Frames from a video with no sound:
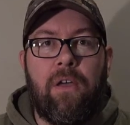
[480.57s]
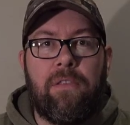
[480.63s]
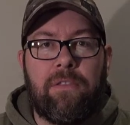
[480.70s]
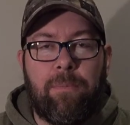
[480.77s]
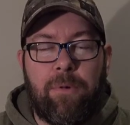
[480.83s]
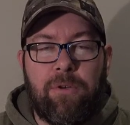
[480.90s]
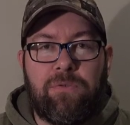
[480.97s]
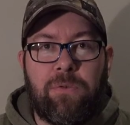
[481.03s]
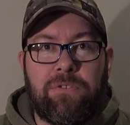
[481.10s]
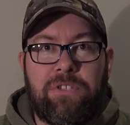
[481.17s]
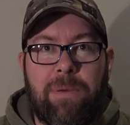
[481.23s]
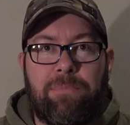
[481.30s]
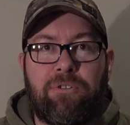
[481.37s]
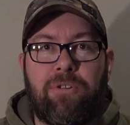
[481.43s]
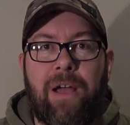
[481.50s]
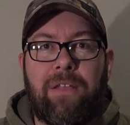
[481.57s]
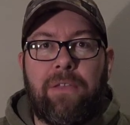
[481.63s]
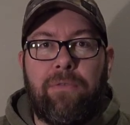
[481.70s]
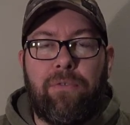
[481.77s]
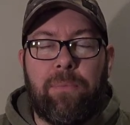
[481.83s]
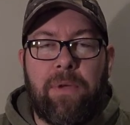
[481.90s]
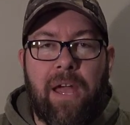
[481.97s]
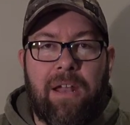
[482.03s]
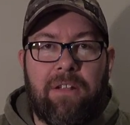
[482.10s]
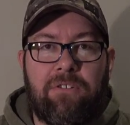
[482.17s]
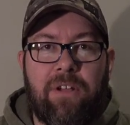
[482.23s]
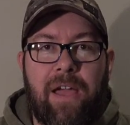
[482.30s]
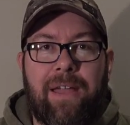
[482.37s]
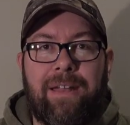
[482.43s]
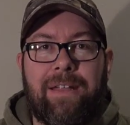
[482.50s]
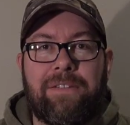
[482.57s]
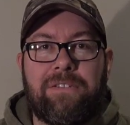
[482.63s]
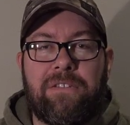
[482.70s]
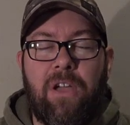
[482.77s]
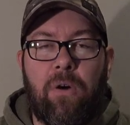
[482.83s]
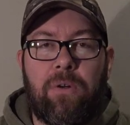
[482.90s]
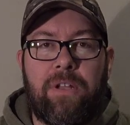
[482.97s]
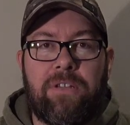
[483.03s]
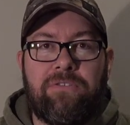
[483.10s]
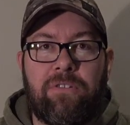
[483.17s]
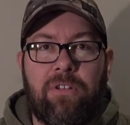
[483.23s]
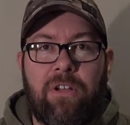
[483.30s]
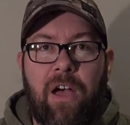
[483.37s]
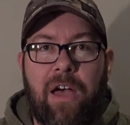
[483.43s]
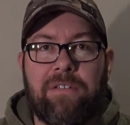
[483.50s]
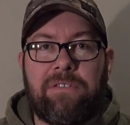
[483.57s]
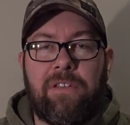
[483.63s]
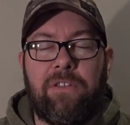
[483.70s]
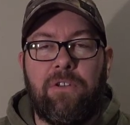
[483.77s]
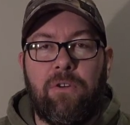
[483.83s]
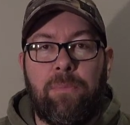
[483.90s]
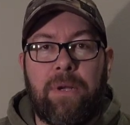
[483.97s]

The boots will ship directly from Kenetrek and it's no additional cost to you,